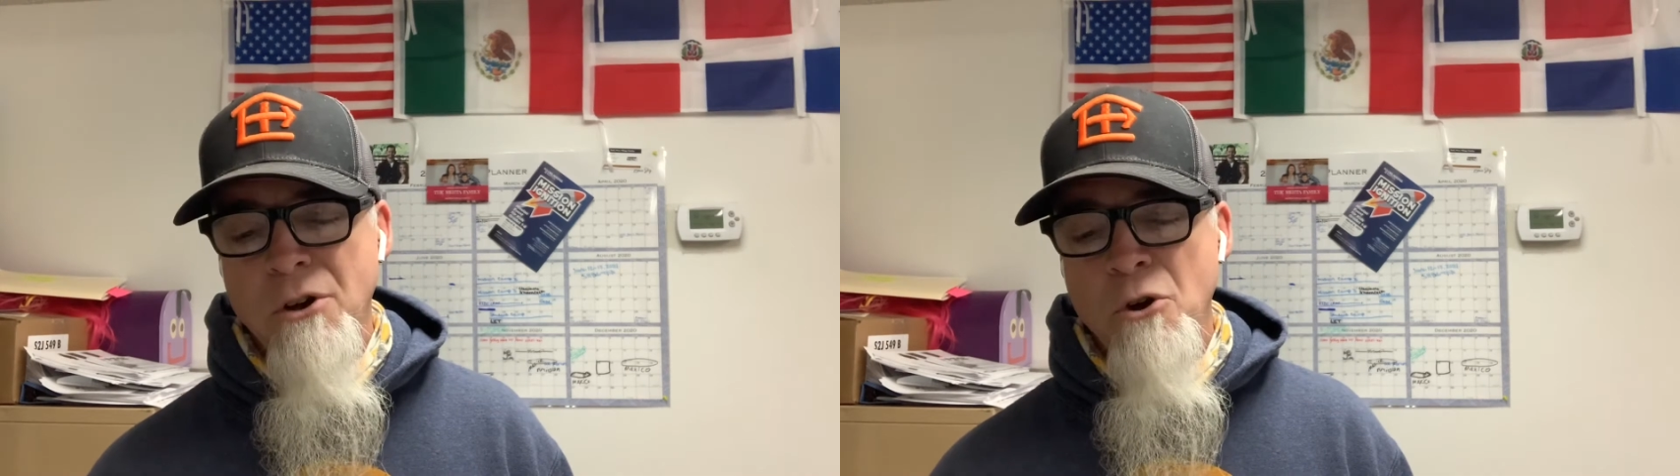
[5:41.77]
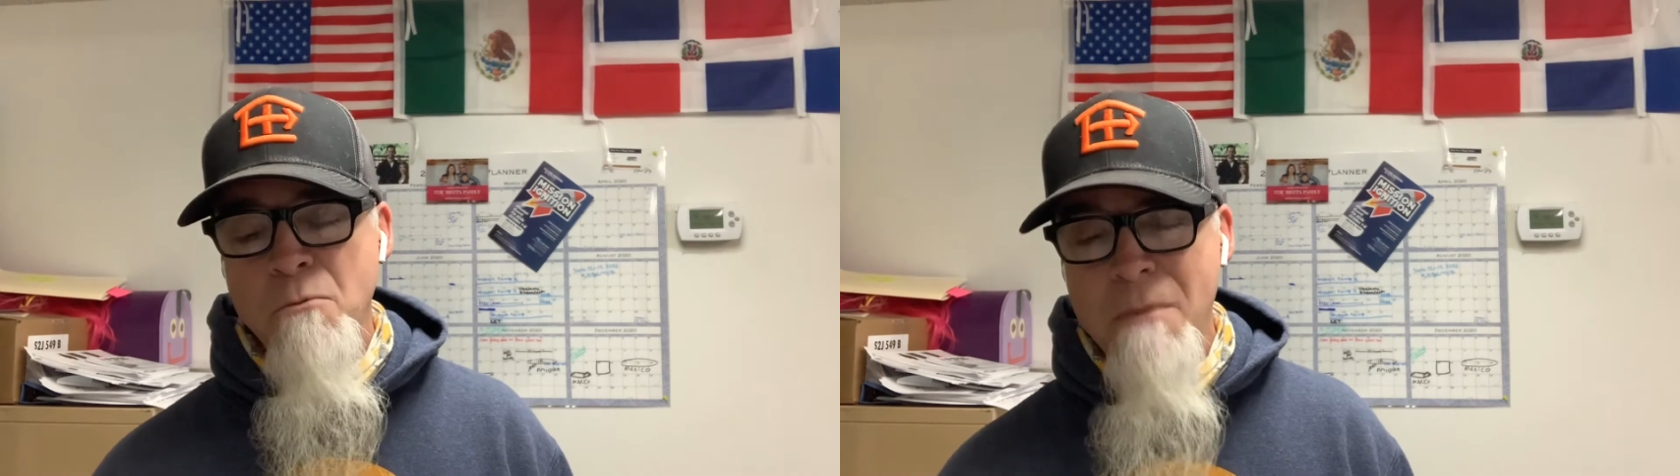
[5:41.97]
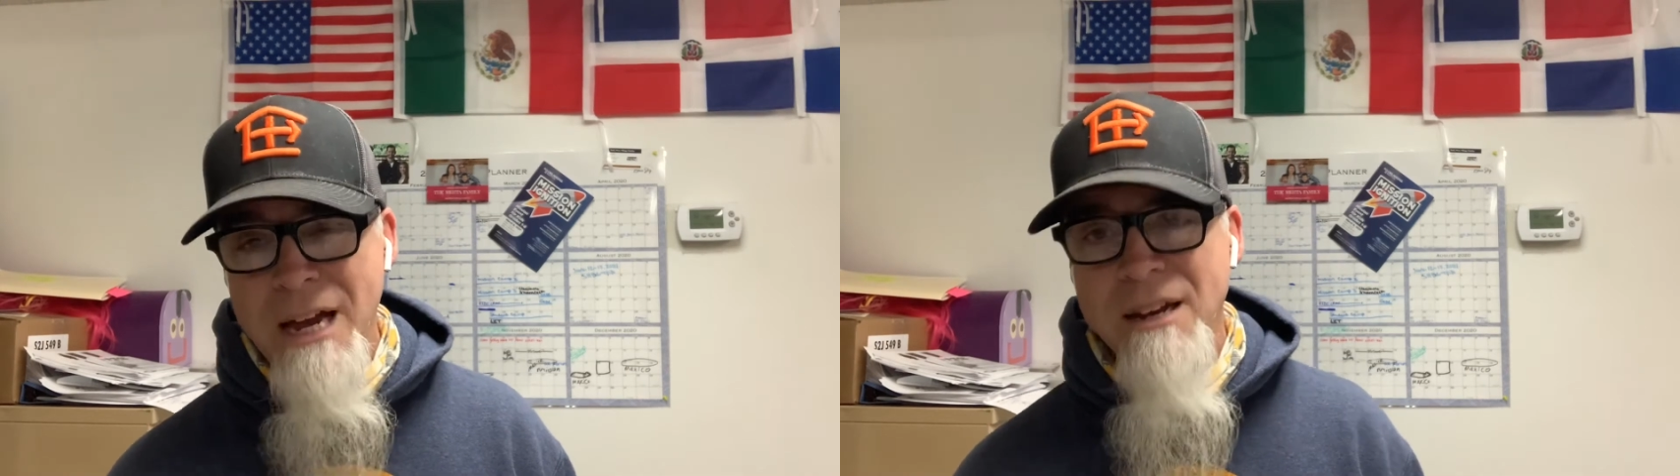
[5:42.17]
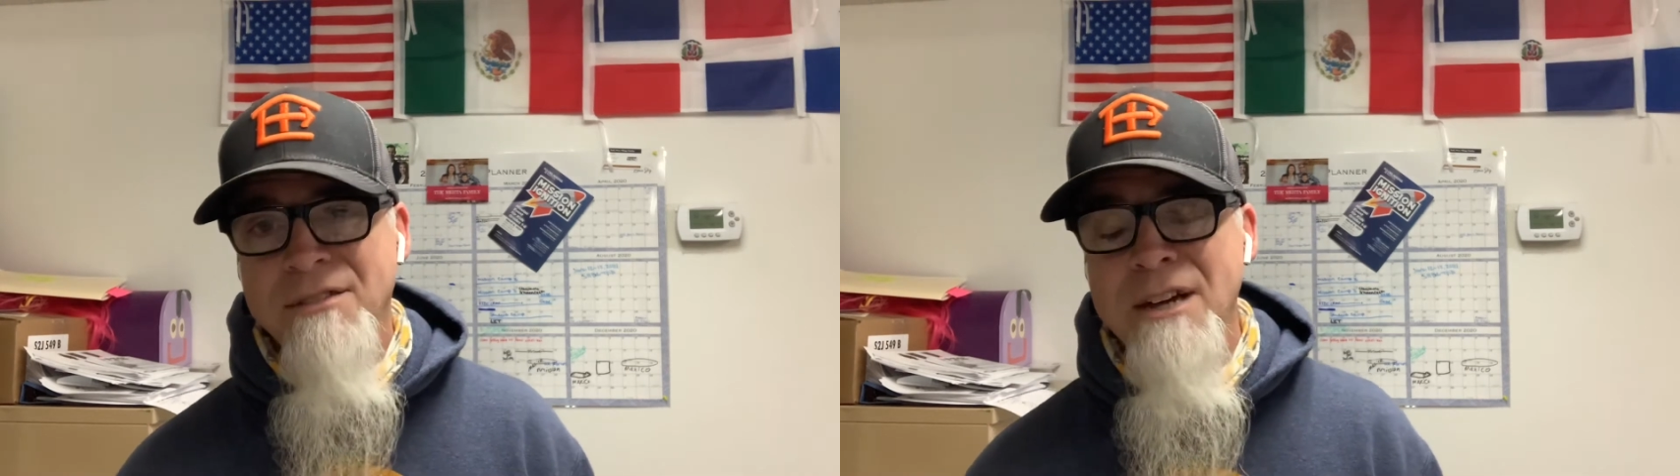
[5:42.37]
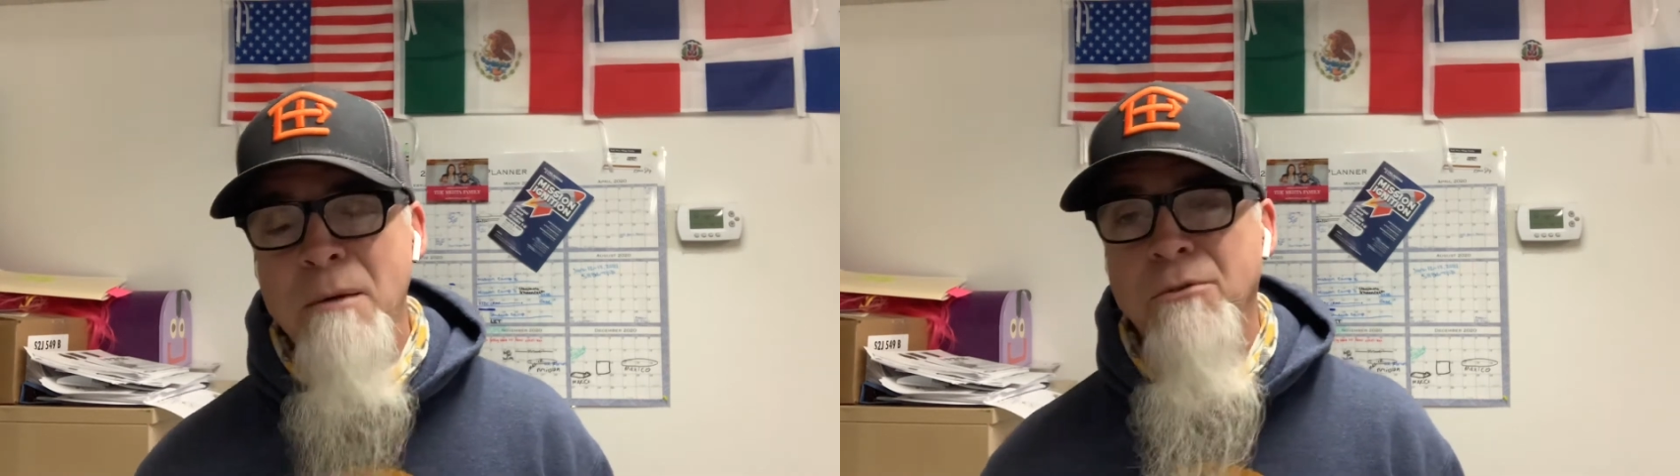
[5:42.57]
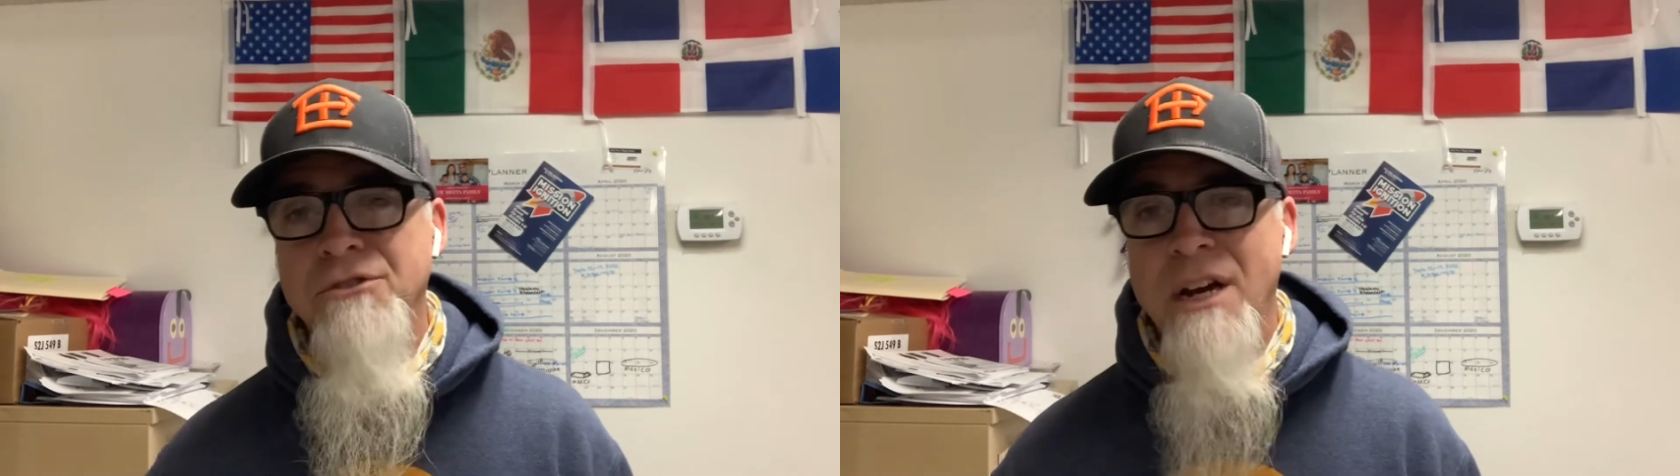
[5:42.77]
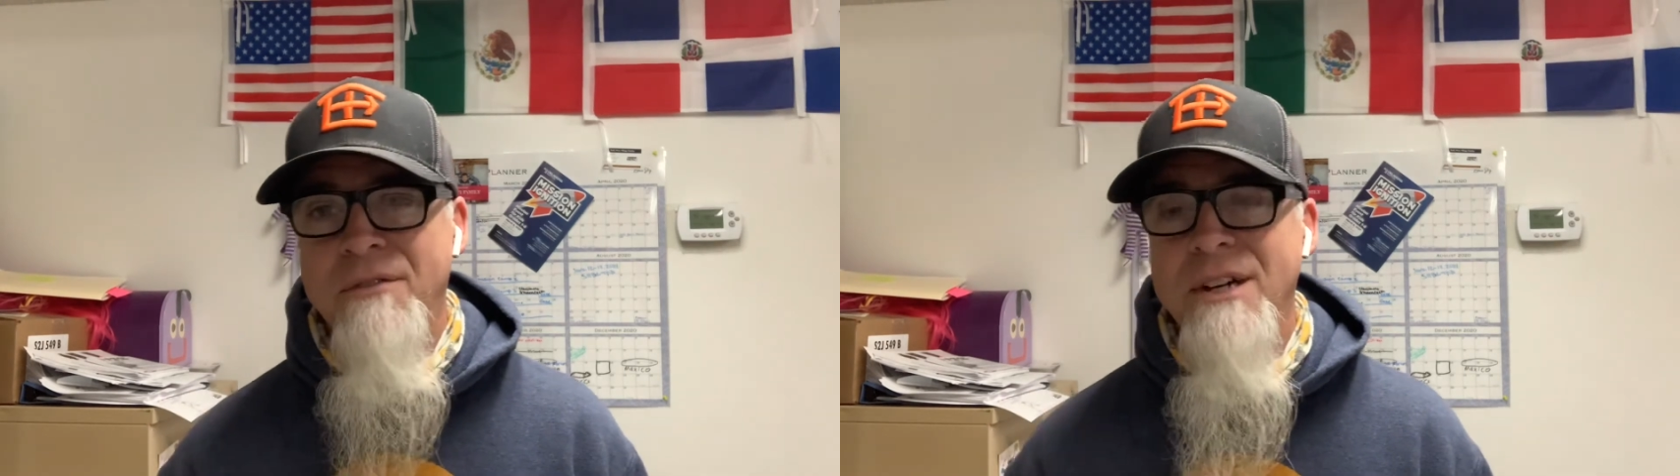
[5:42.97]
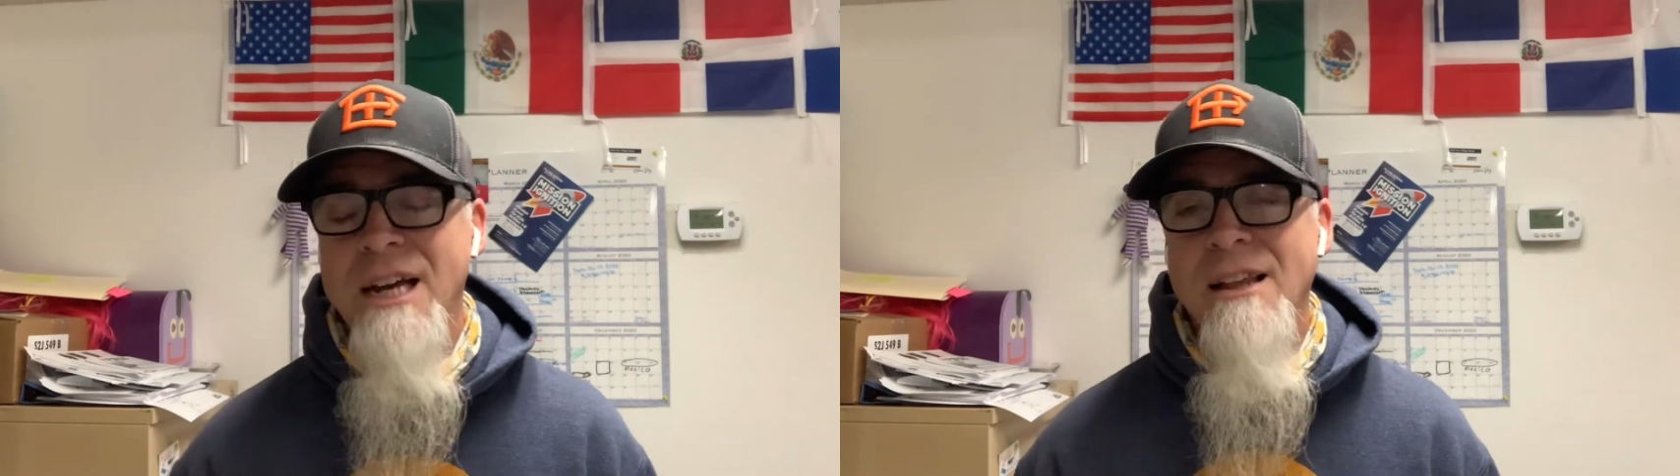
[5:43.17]
who make disciples in
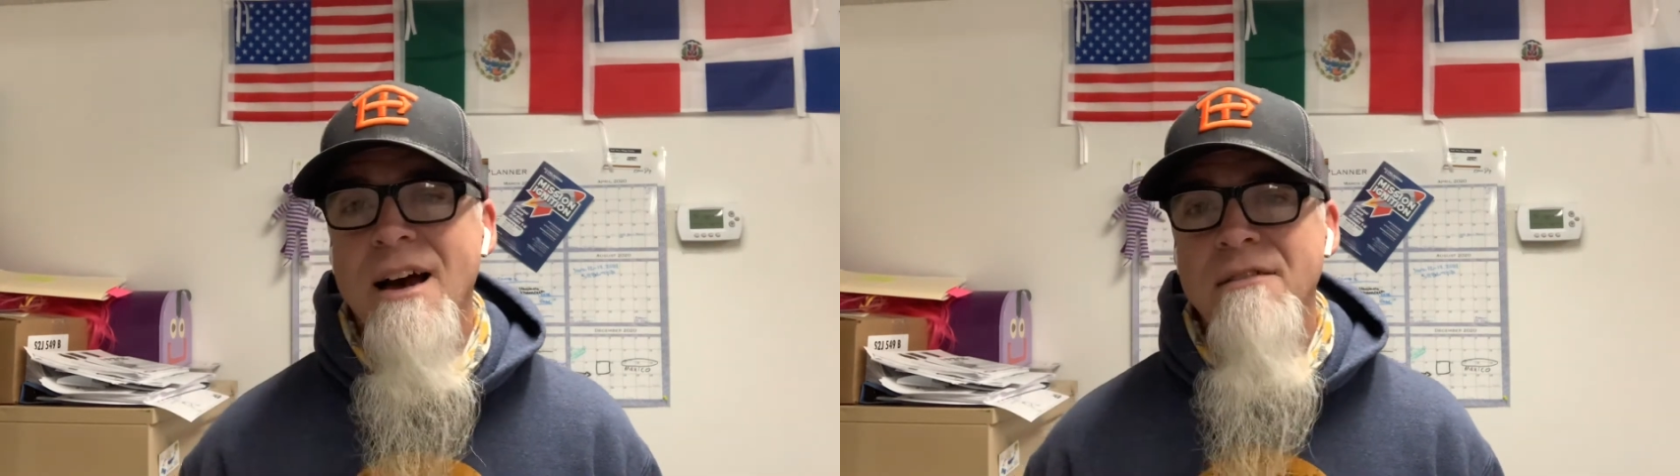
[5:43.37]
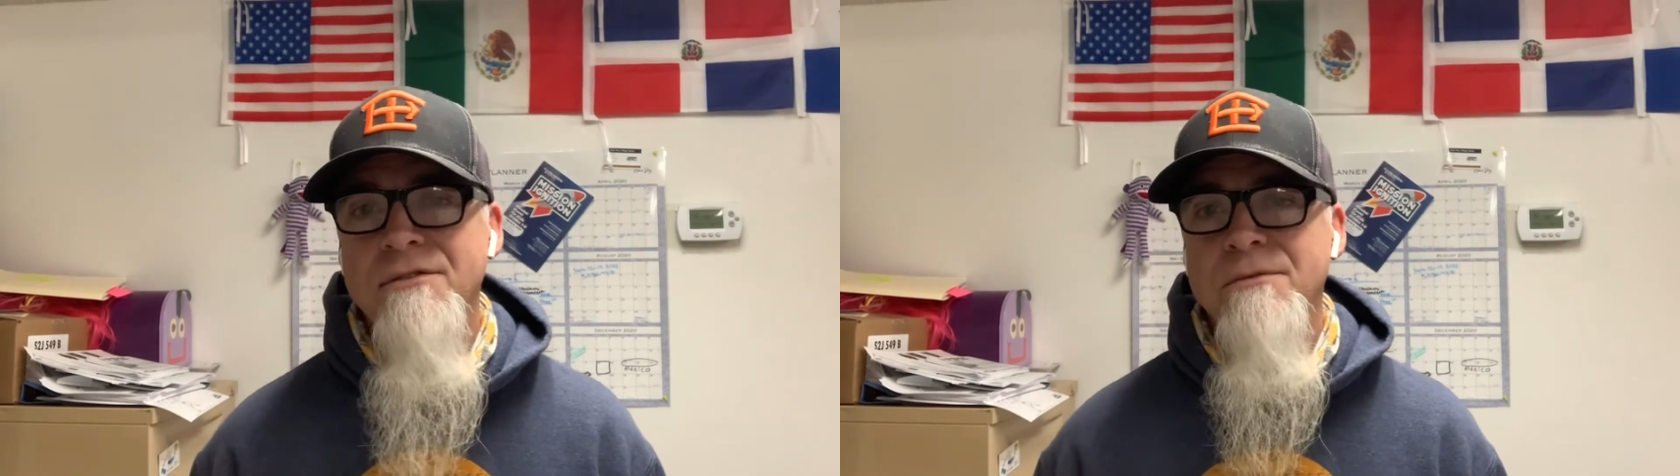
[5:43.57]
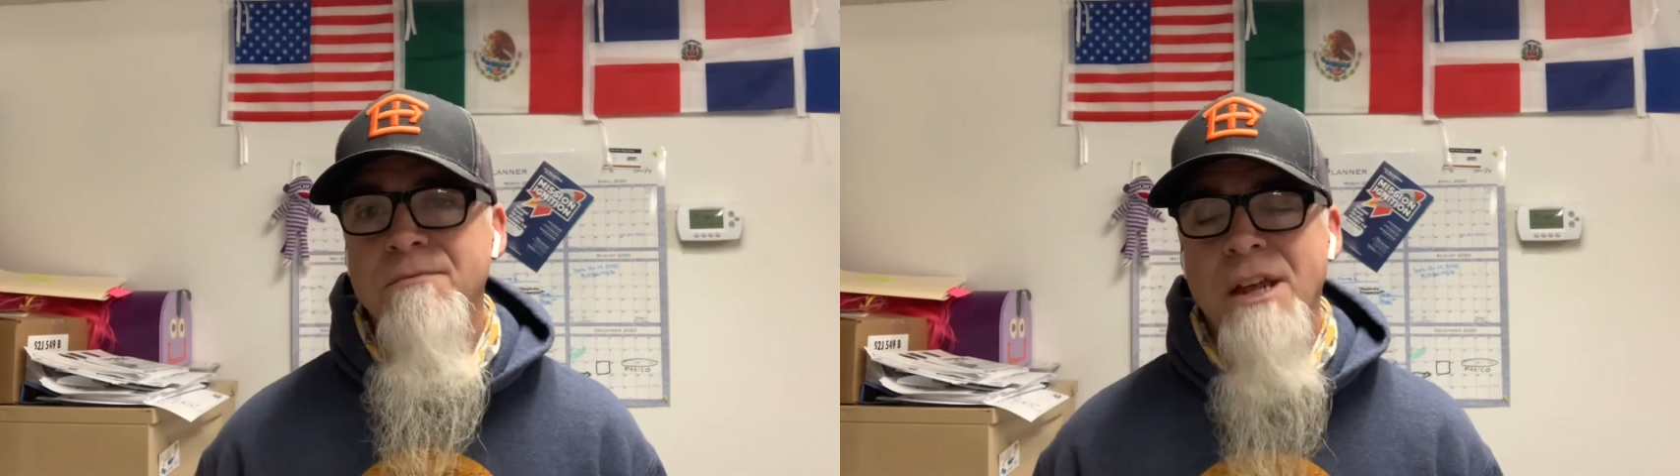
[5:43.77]
everyday life.